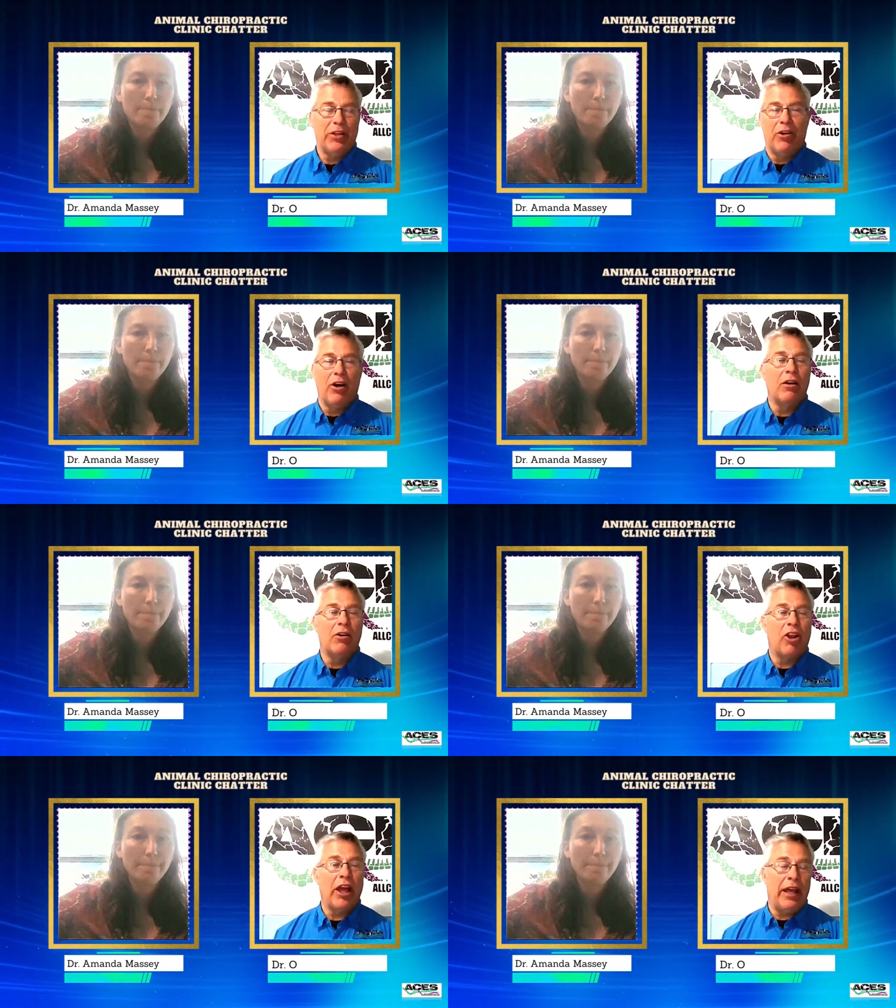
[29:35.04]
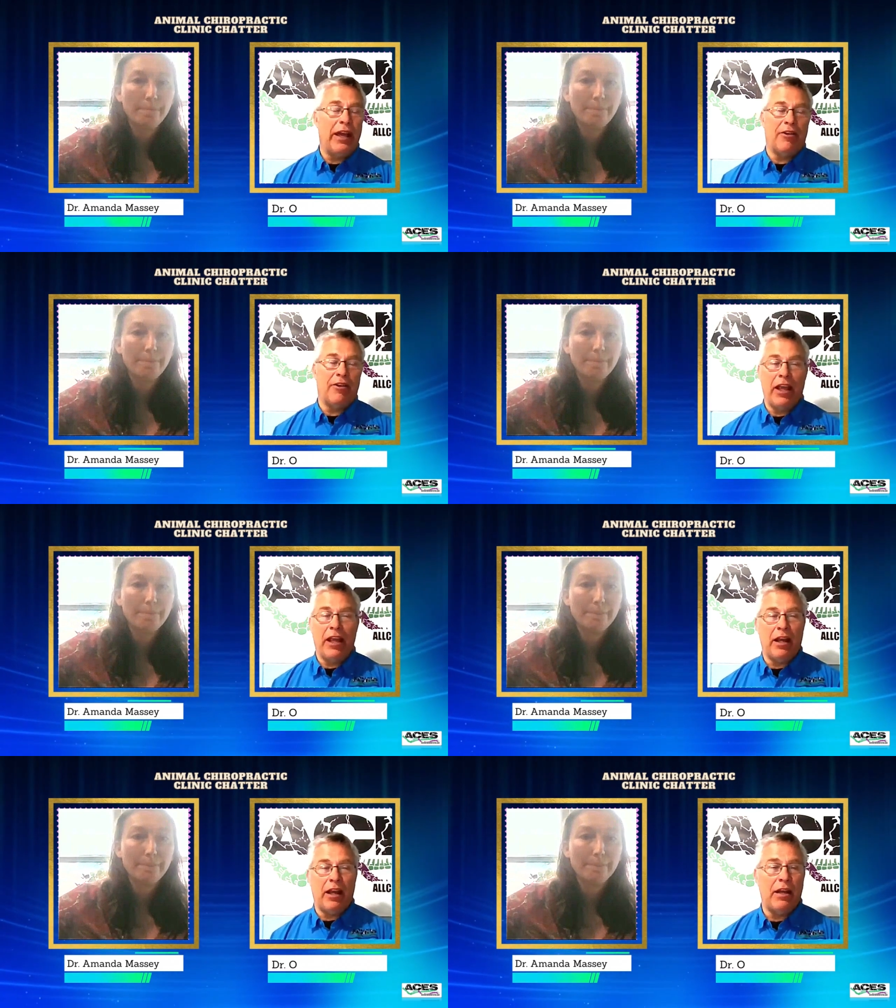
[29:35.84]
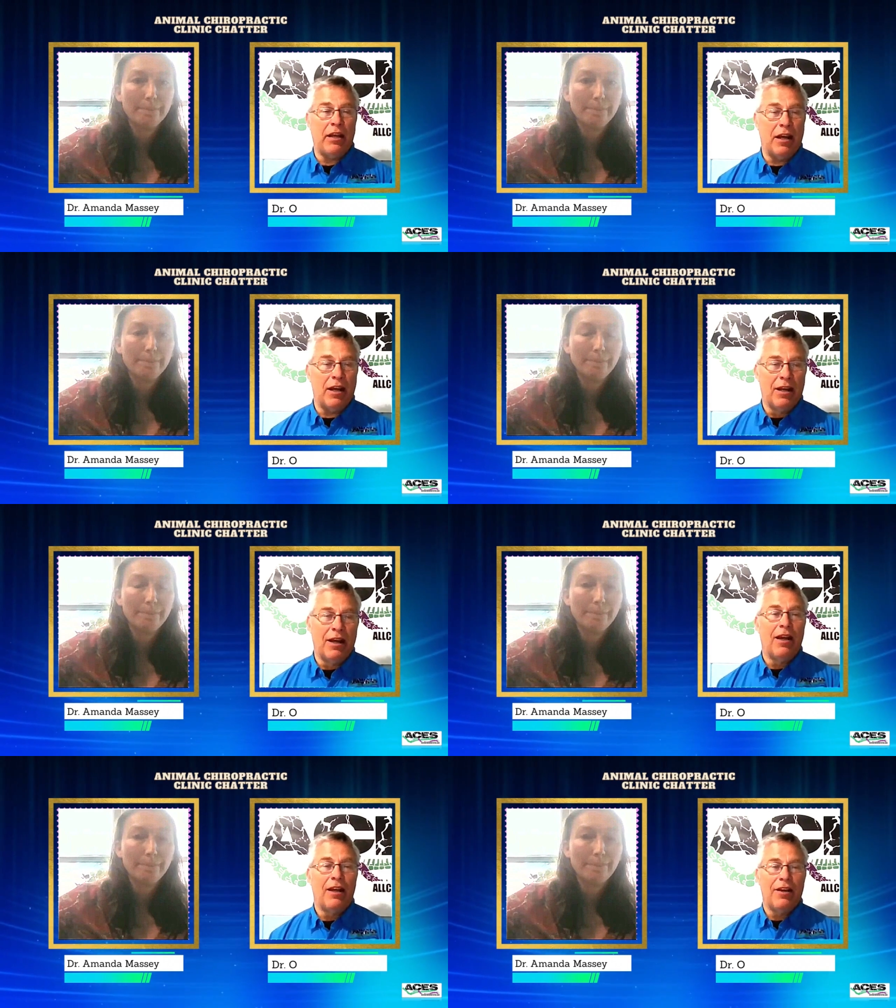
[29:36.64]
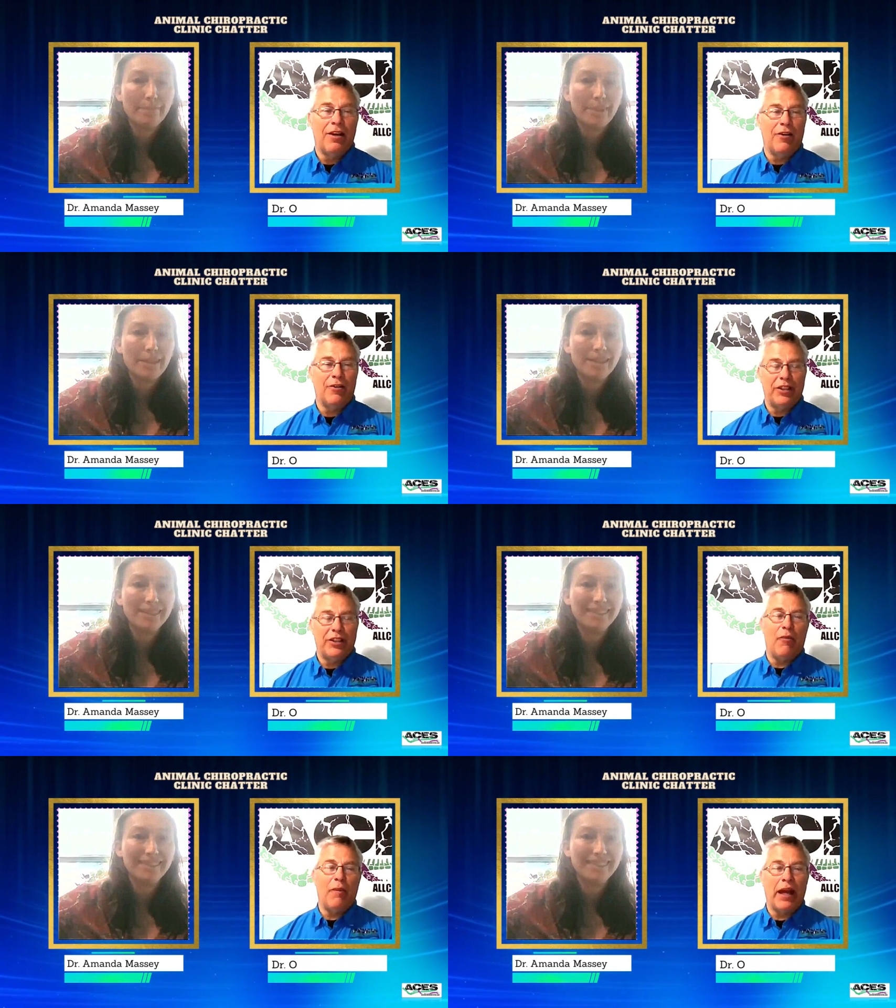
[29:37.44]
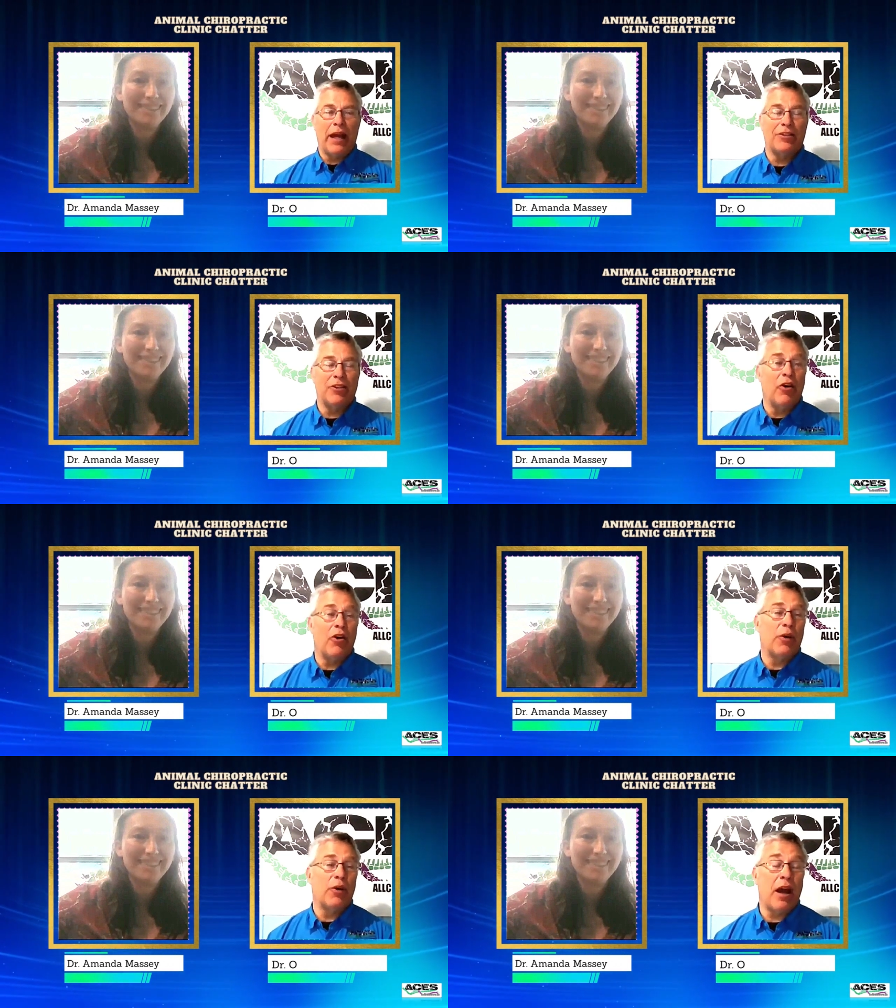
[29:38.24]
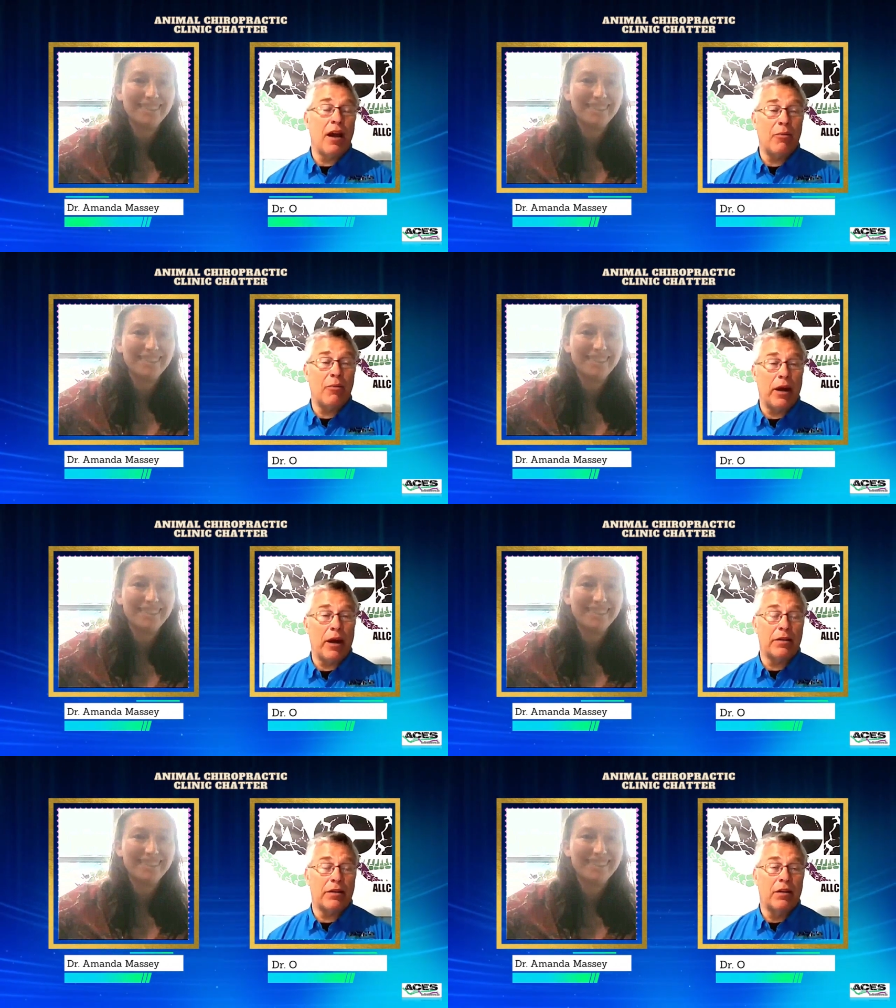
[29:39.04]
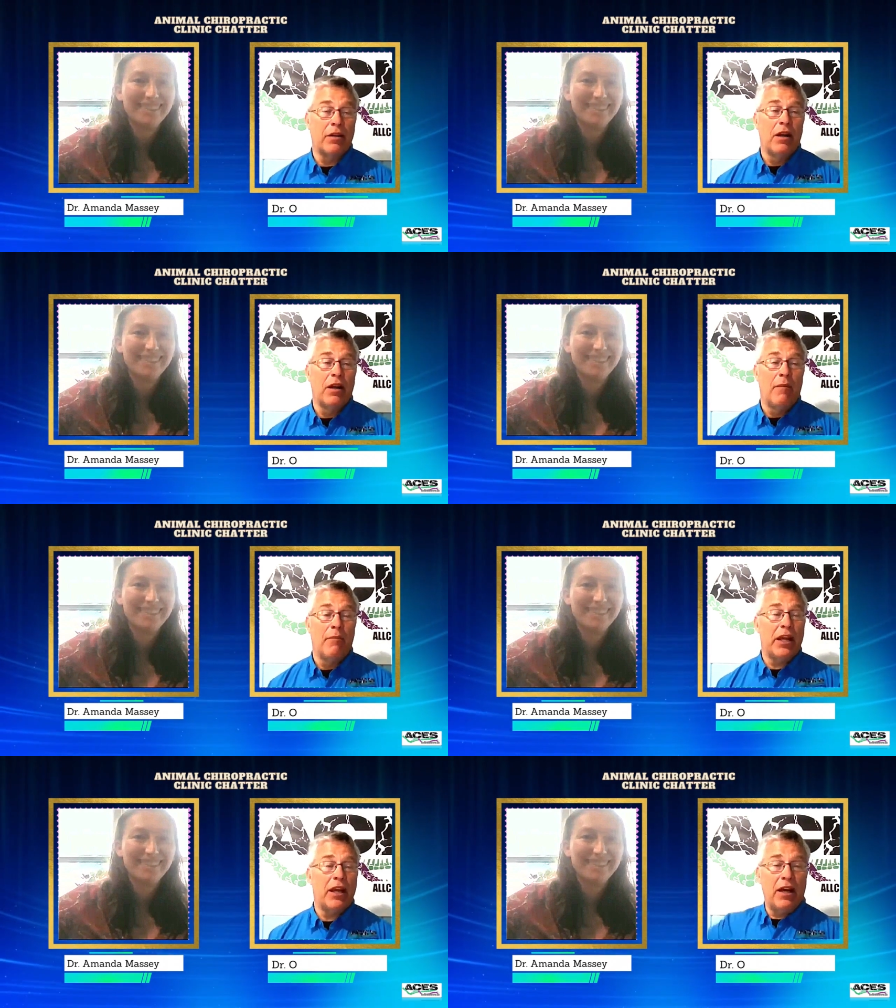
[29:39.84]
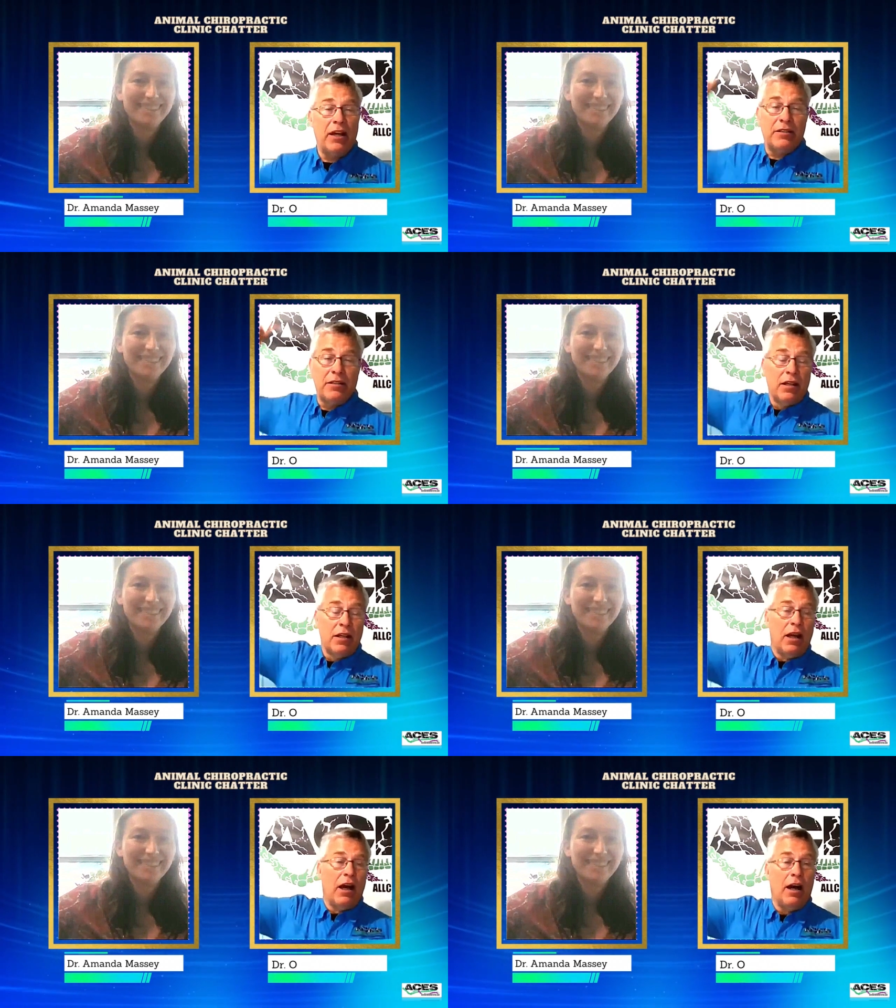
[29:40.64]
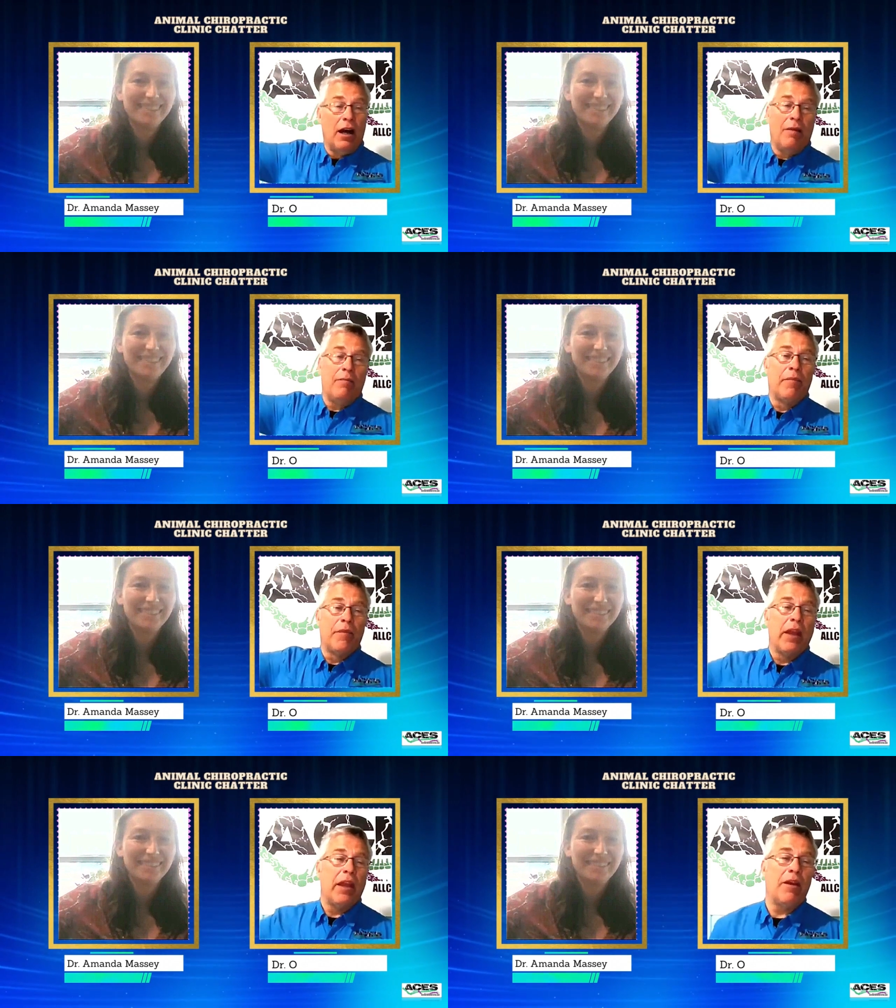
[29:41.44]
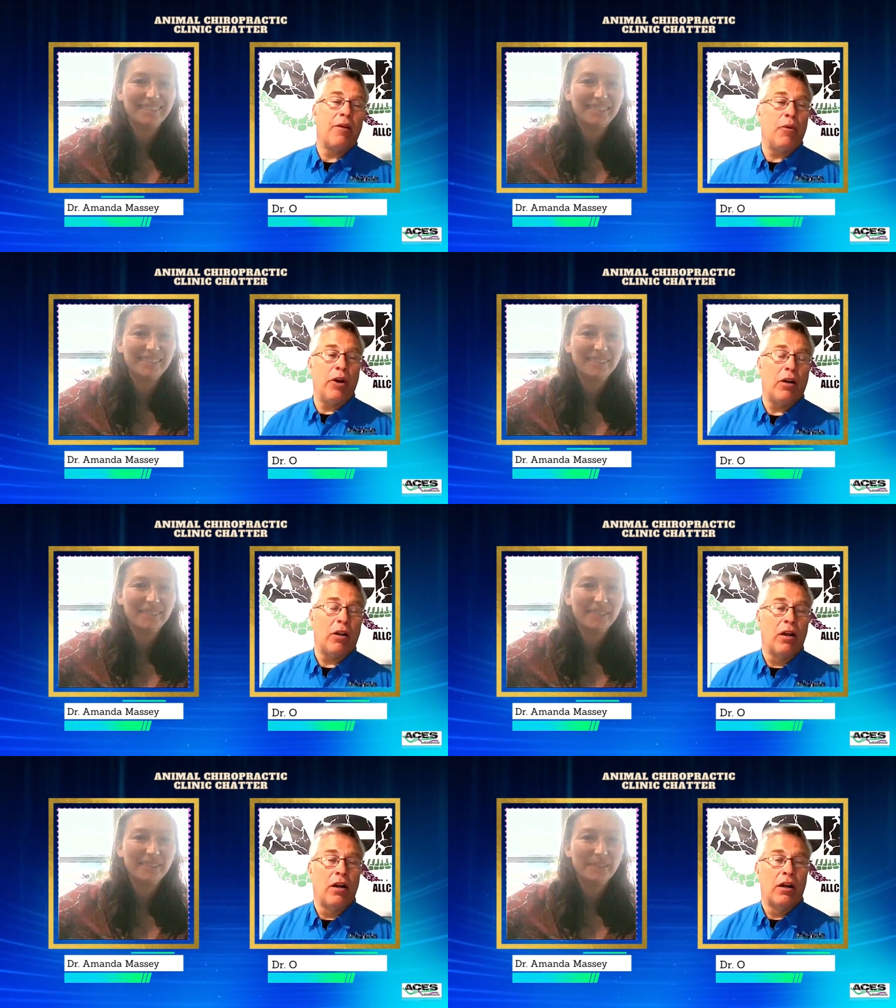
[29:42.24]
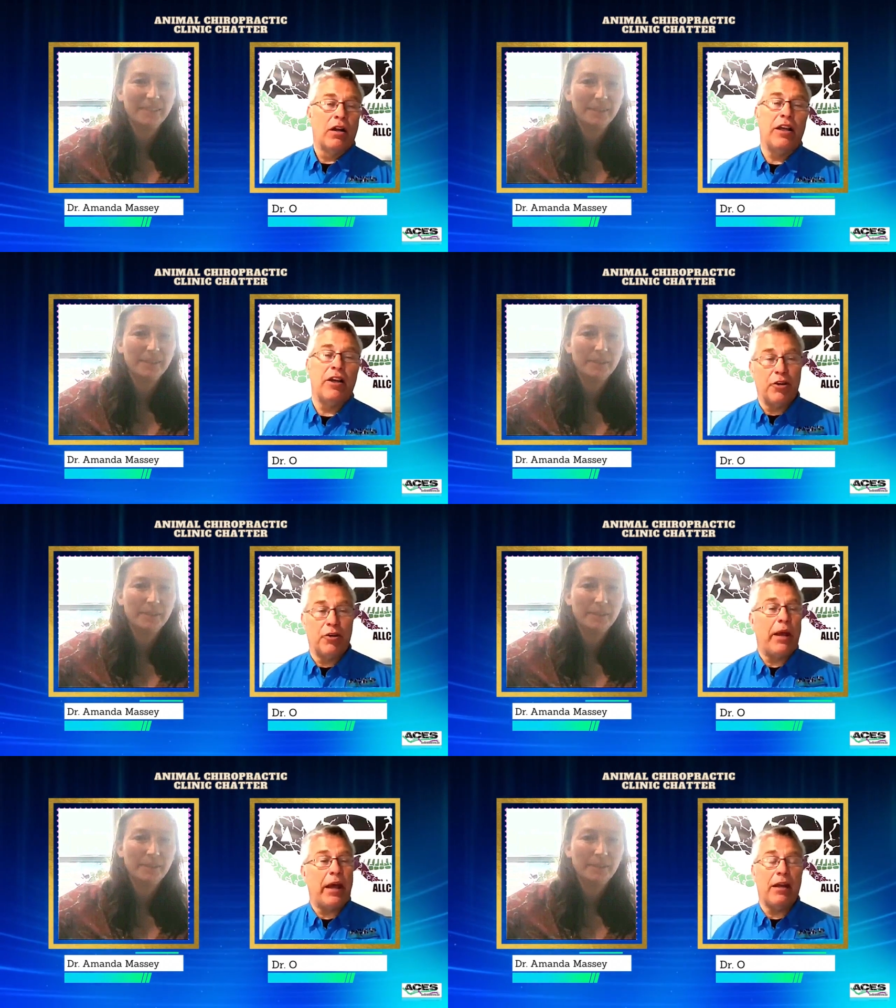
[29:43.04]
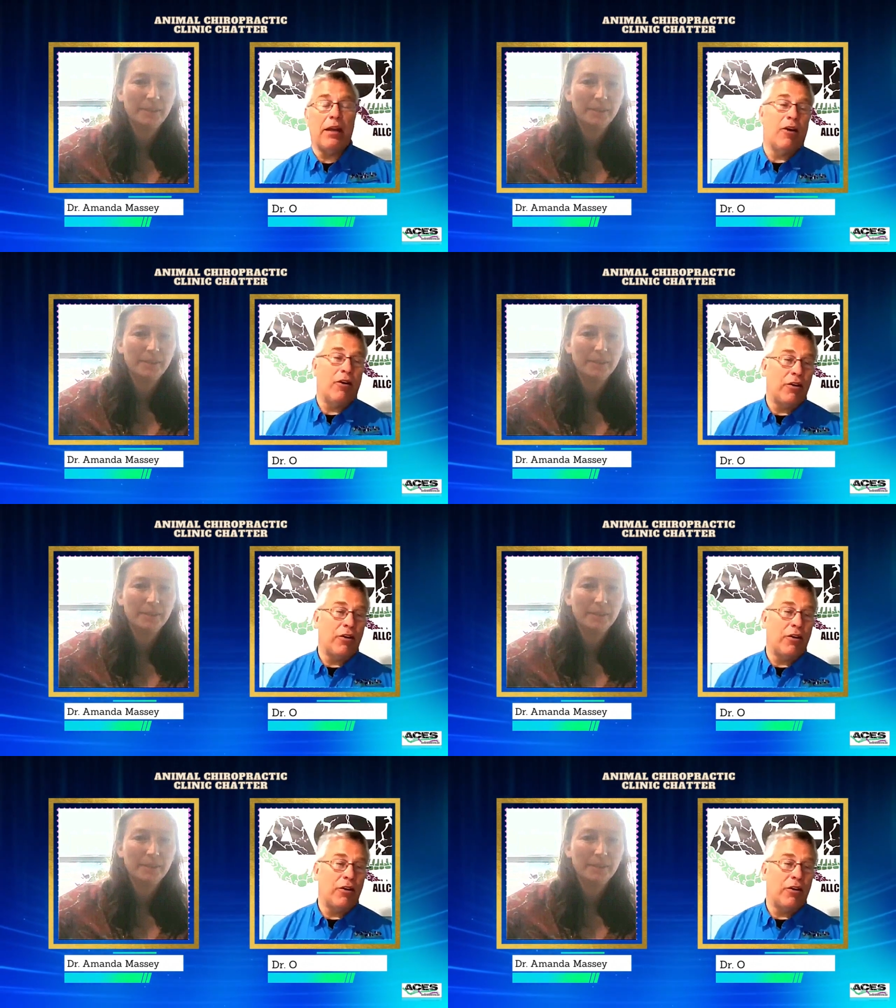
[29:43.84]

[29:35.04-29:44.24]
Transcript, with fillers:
Speaker 1: you know, Uncle Ed or Aunt Edna, you know, said, "Oh my gosh, don't go to a chiropractor because um, it will kill your pet